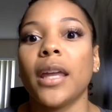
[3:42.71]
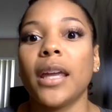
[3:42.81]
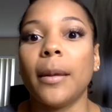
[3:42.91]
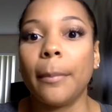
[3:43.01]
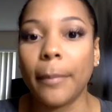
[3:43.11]

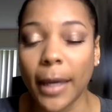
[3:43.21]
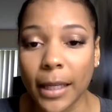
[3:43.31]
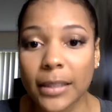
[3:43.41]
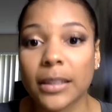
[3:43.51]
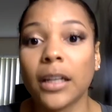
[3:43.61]
It
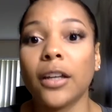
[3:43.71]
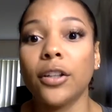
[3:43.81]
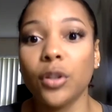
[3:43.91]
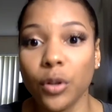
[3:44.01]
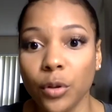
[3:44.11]
makes a
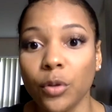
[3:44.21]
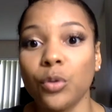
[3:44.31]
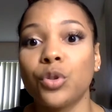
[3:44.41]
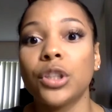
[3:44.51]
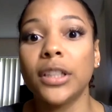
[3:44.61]

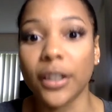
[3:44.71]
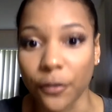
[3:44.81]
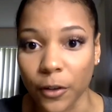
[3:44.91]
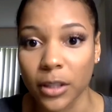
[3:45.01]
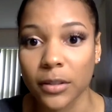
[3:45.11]
huge
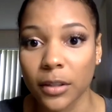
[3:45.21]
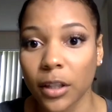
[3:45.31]
difference.